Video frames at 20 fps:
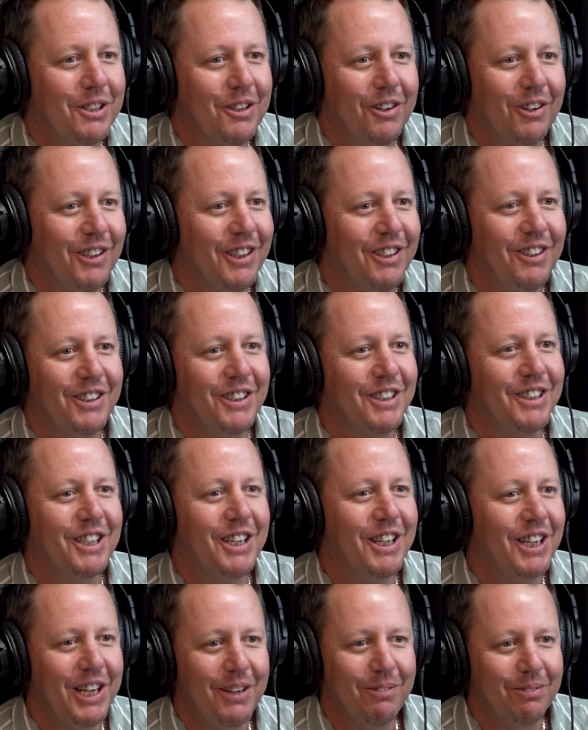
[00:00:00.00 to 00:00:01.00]
Colleen, I just
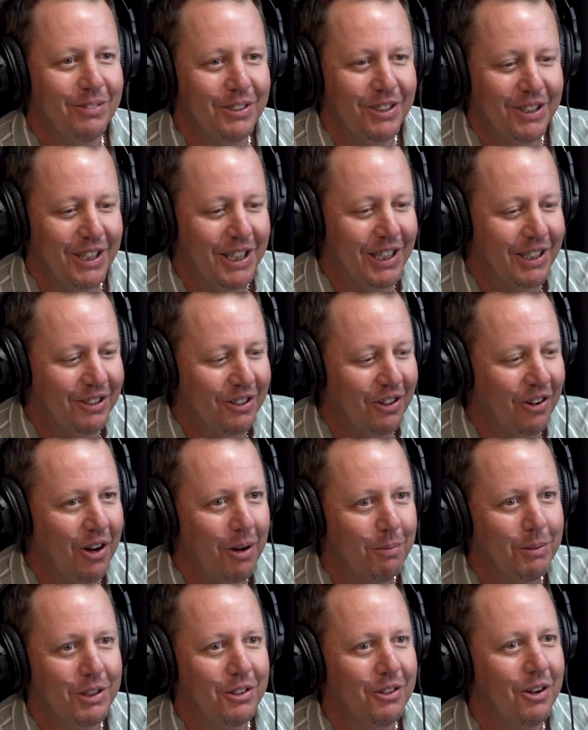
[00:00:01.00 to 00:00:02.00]
keep seeing
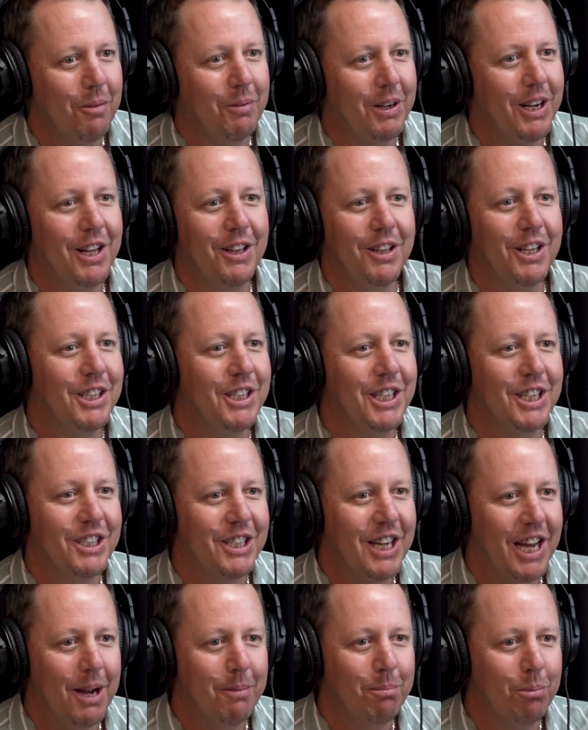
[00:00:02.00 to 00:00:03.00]
time and time again these
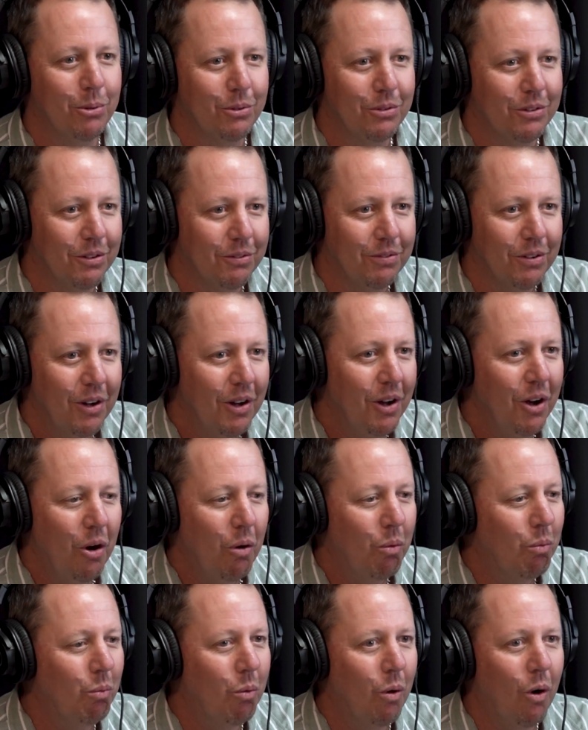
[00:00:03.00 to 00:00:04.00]
examples of
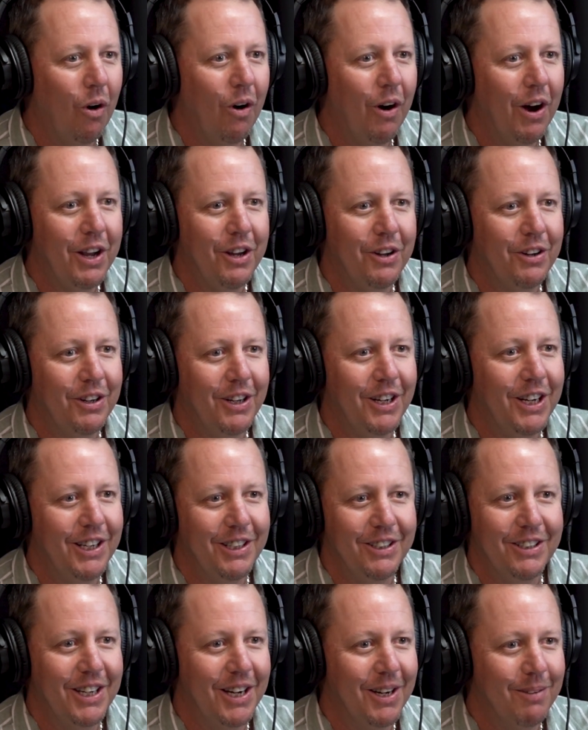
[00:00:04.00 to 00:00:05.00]
why you
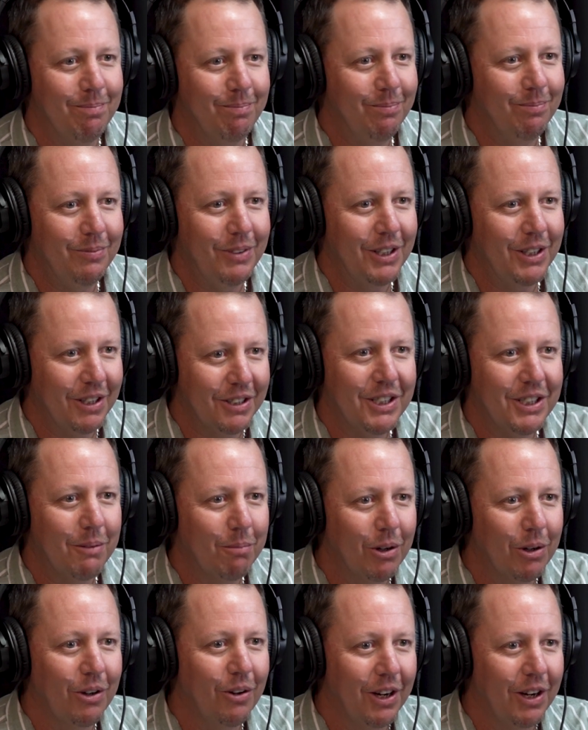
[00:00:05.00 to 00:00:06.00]
need
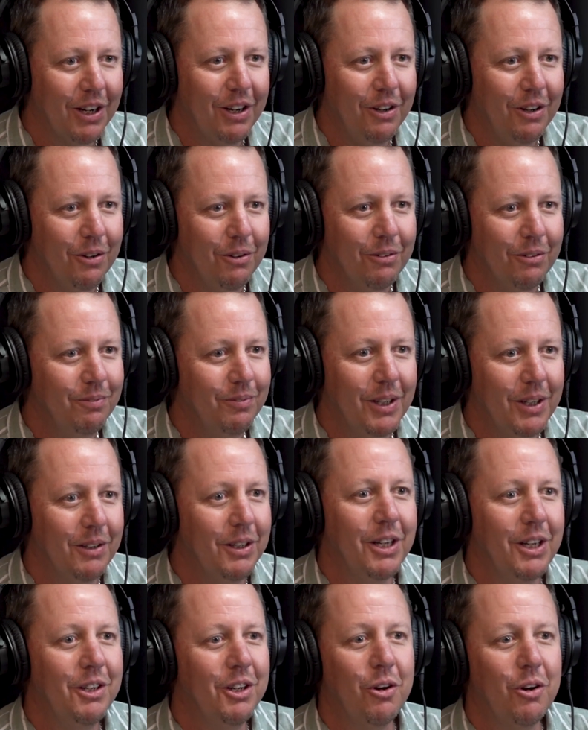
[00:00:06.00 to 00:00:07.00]
someone like you
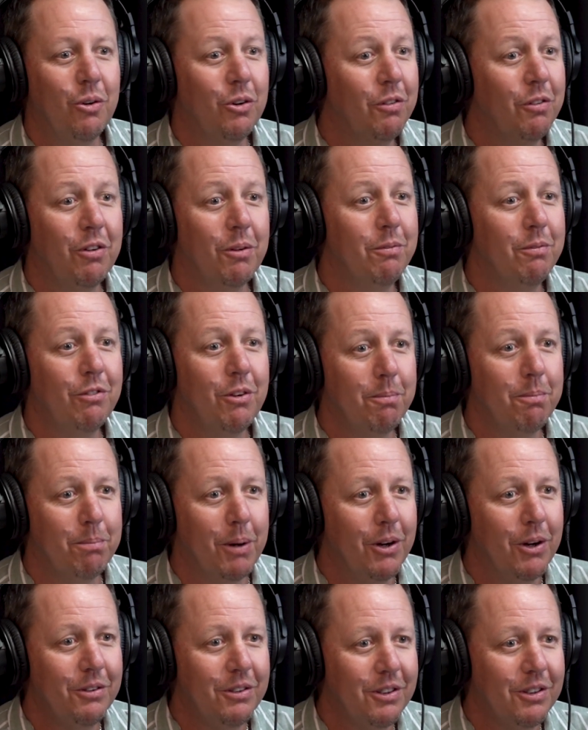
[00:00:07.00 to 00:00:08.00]
in your corner from
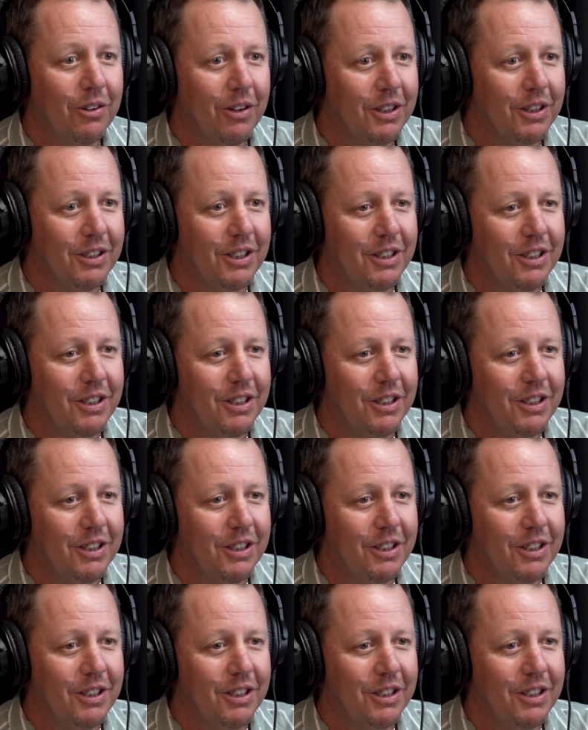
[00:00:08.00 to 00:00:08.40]
both sides.